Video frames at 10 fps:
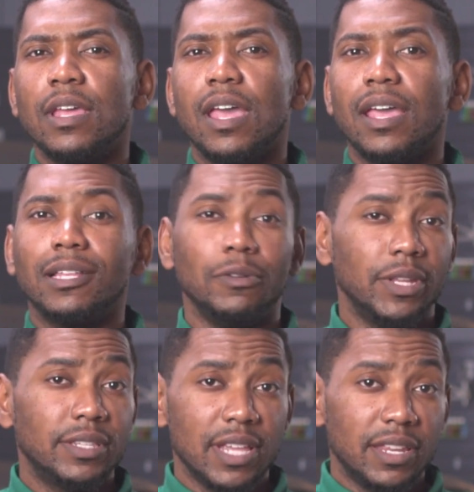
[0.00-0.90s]
including
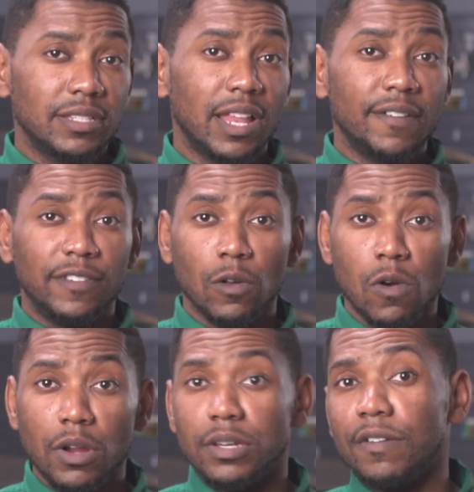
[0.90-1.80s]
settings like
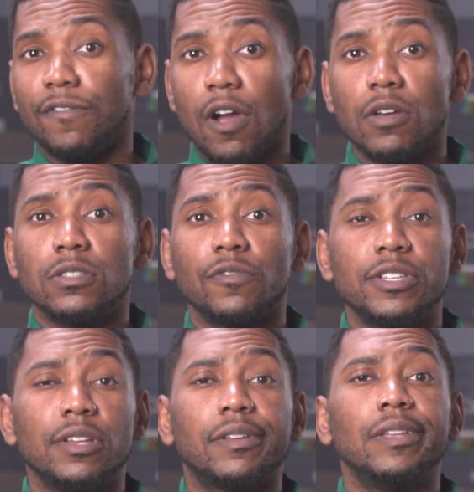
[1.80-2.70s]
floor, defrost, or
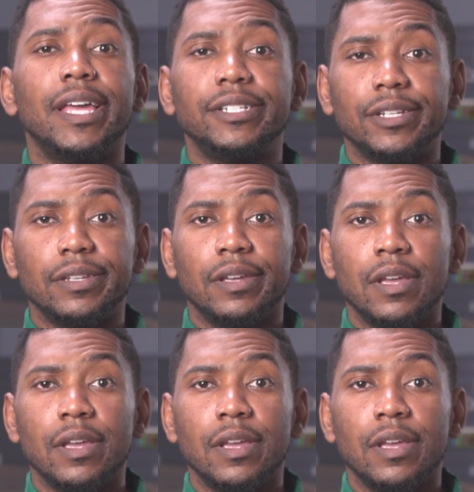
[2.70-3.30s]
recirculation,